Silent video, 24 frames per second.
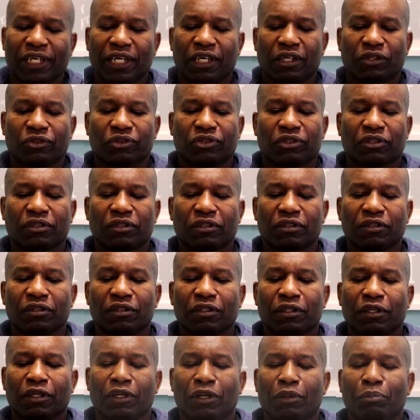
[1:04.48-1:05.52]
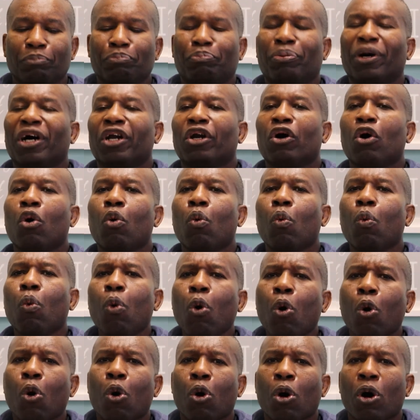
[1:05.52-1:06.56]
else, but a
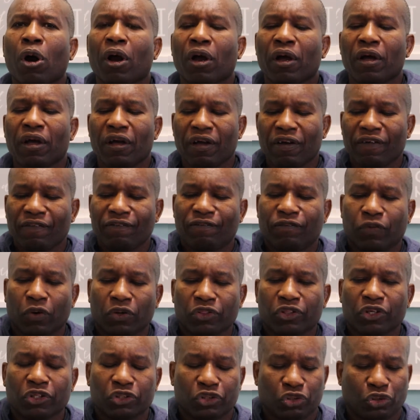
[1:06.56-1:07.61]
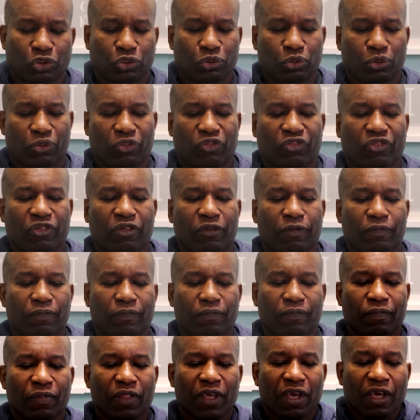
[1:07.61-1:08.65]
war for the truth.
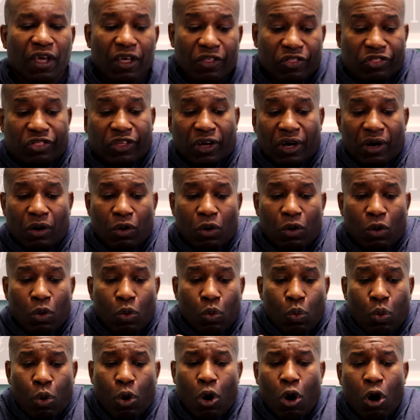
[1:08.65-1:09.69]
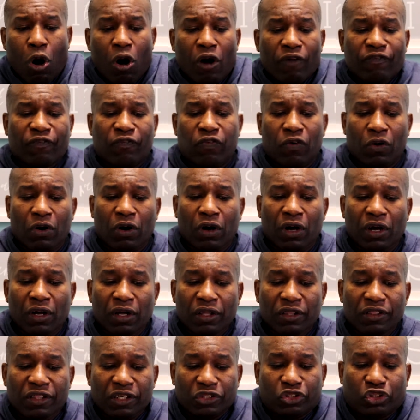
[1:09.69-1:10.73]
The war for
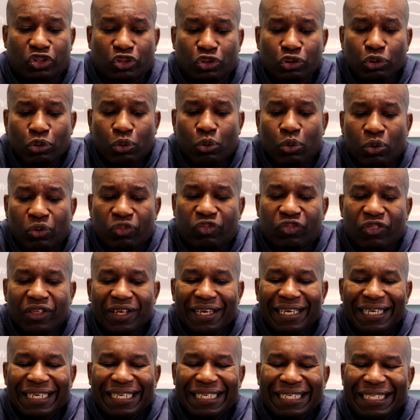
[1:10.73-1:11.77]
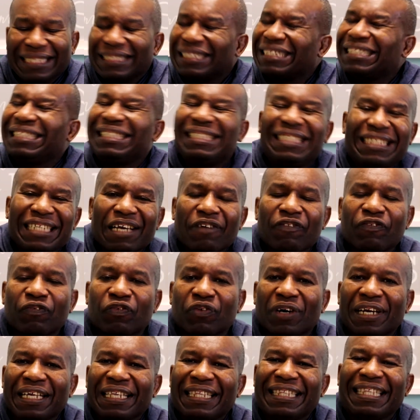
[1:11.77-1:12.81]
the truth is
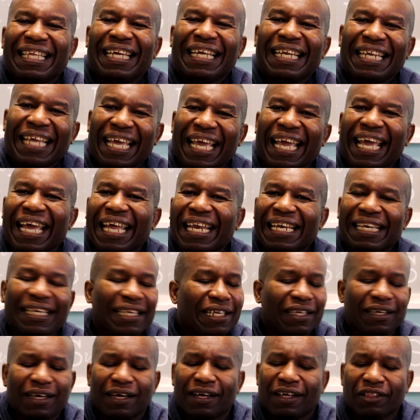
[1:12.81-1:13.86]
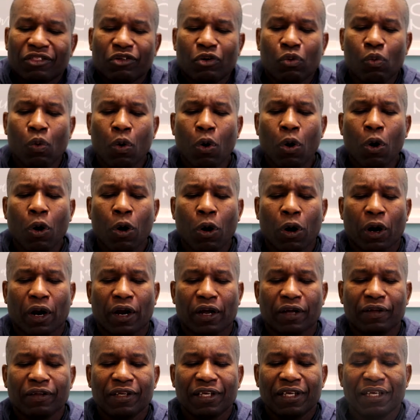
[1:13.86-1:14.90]
different than any other war.
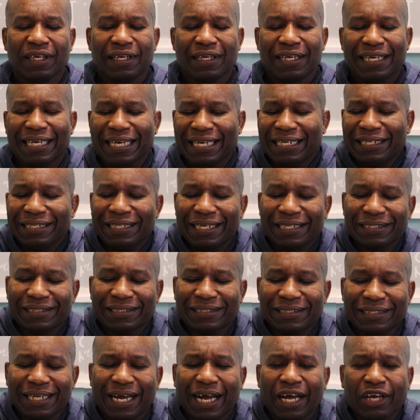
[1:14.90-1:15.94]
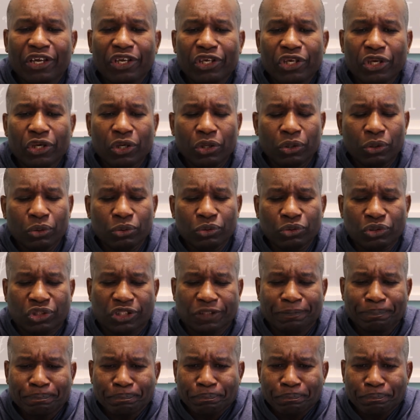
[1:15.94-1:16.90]
It does not use